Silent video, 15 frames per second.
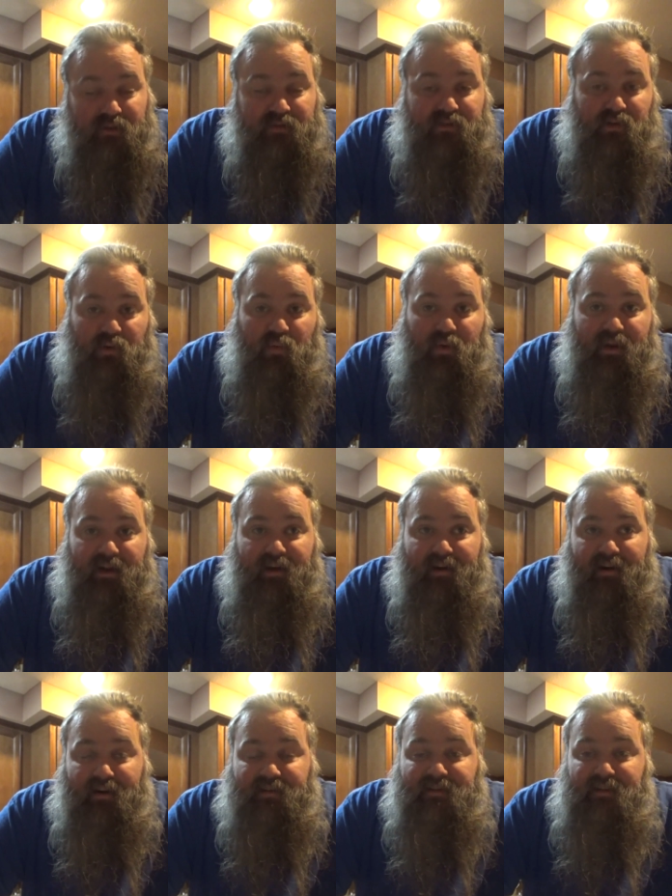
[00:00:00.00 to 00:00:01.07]
So we
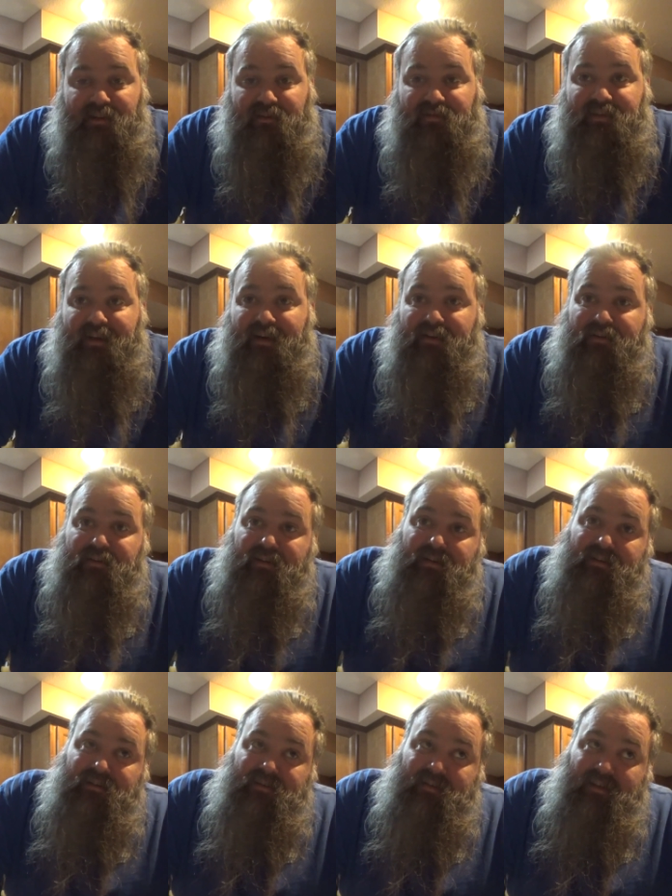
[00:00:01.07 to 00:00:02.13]
got ourselves down
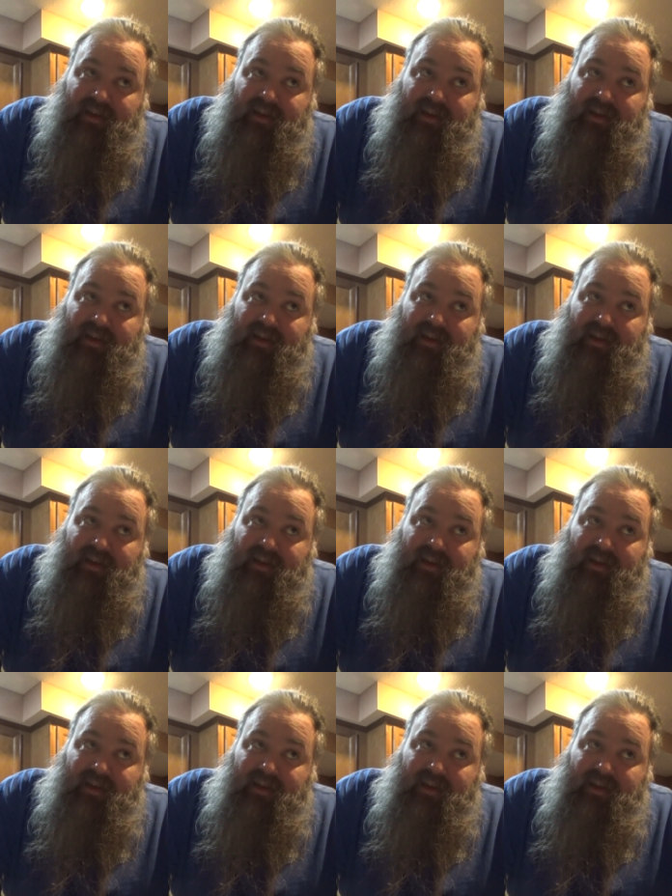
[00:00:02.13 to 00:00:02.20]
to